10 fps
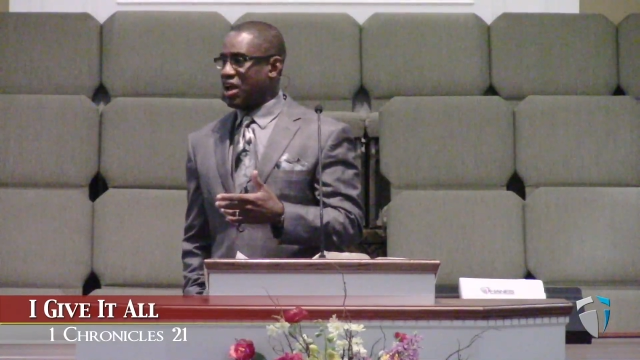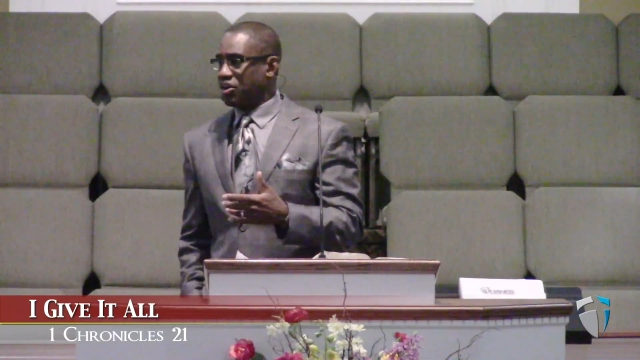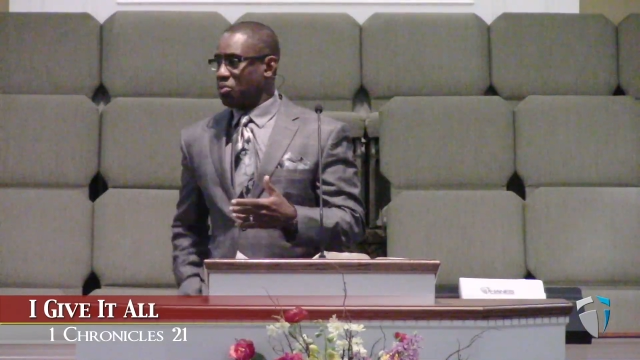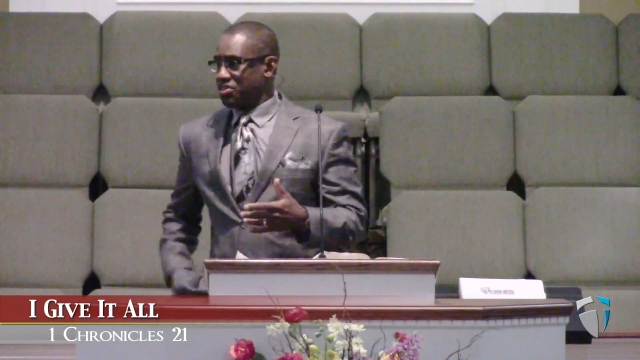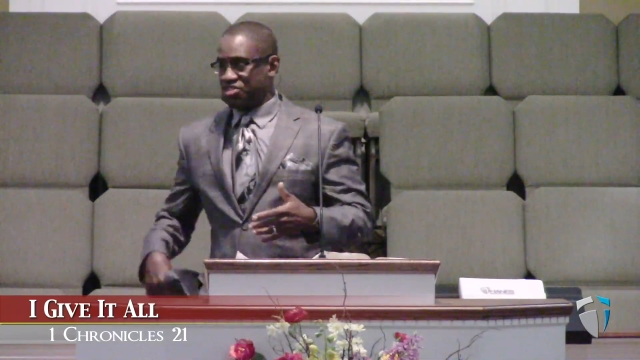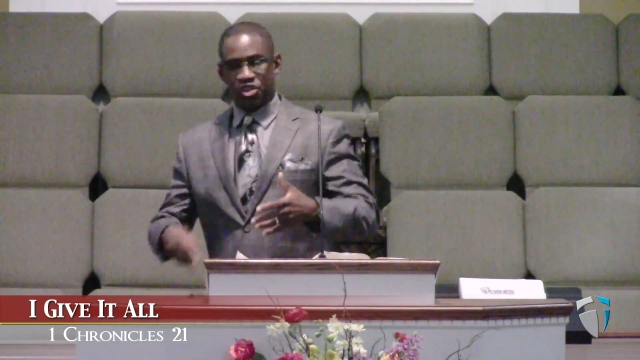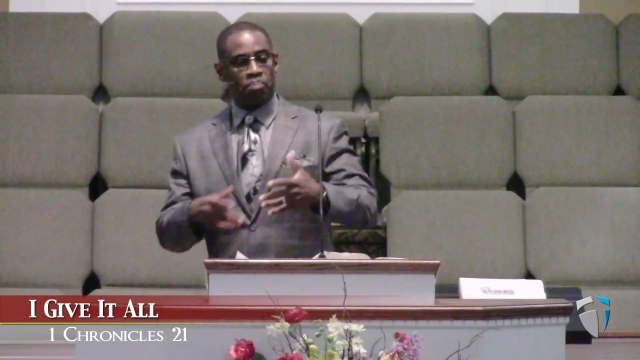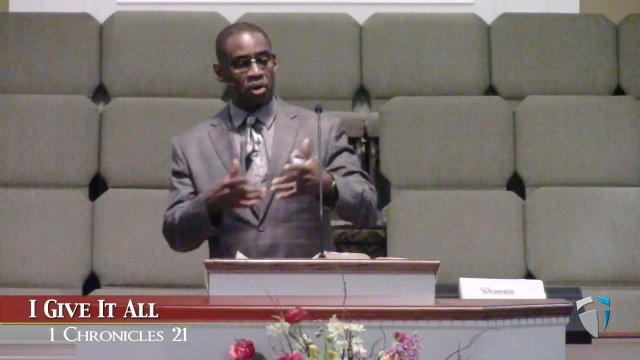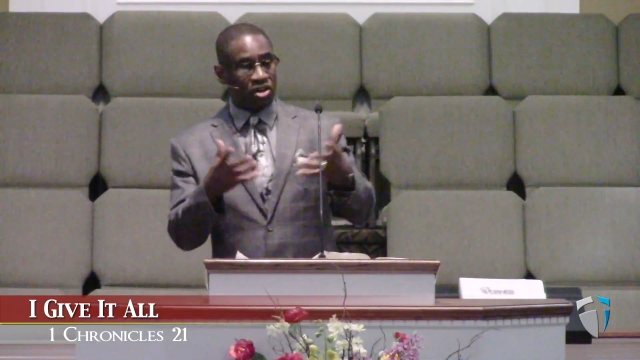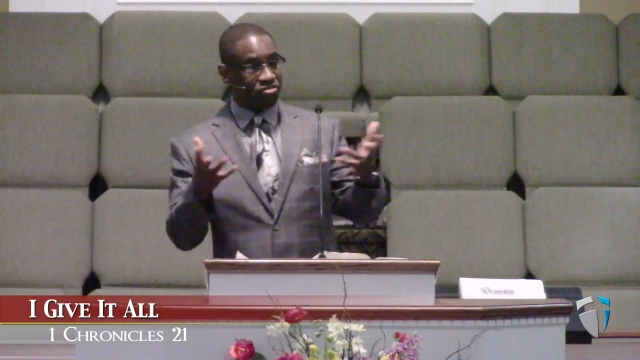I know this is a
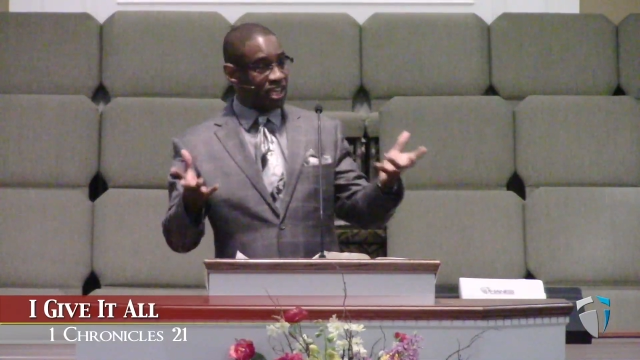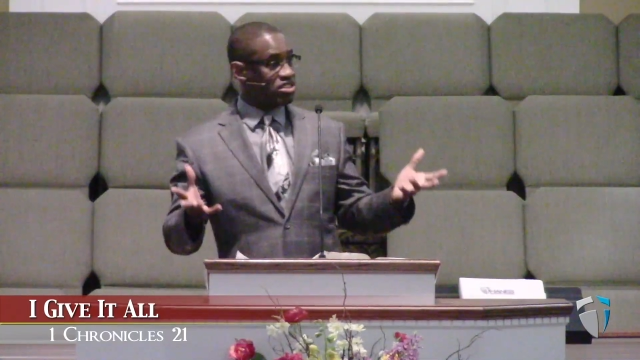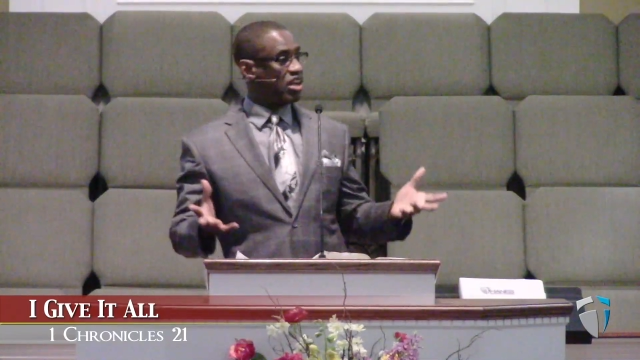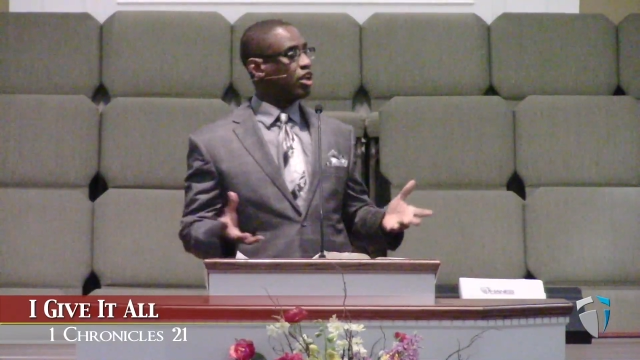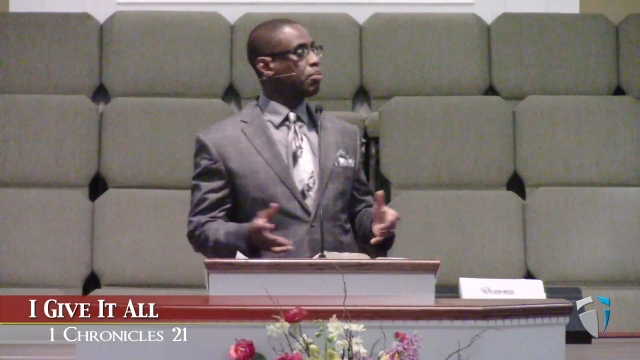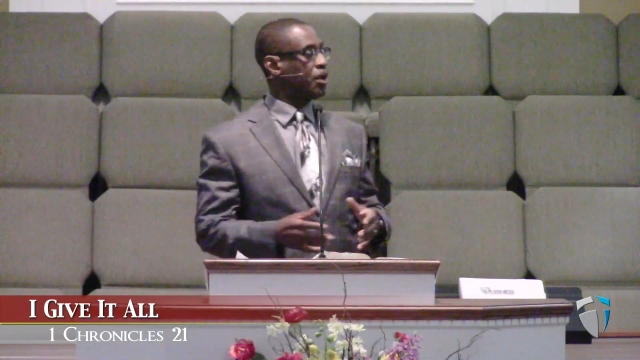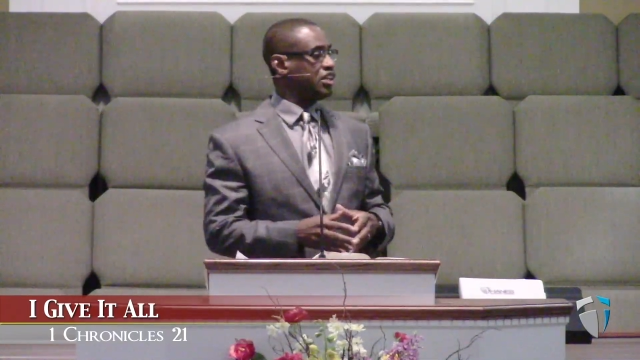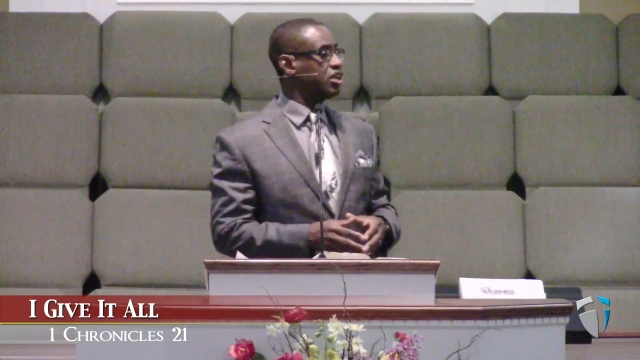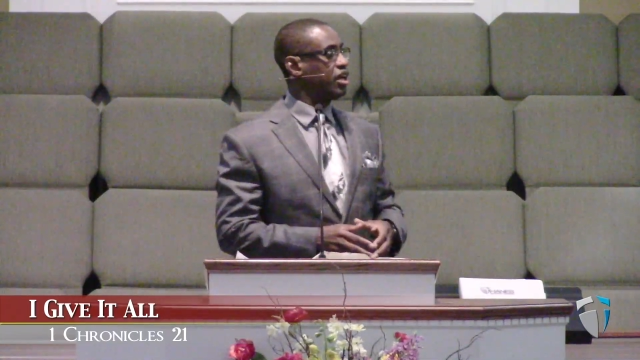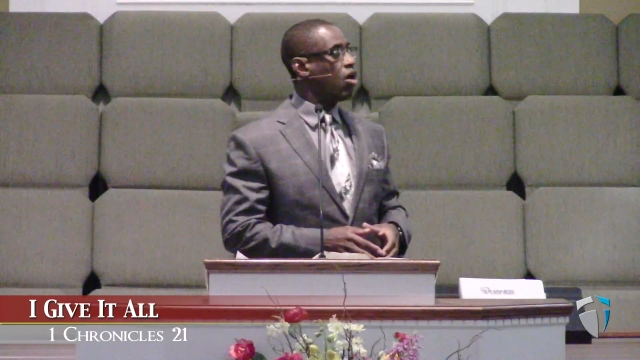birthday
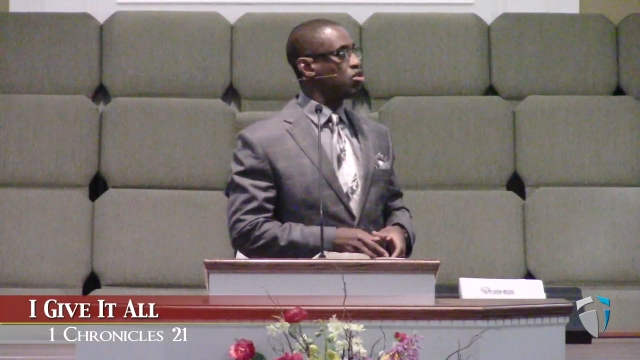celebration and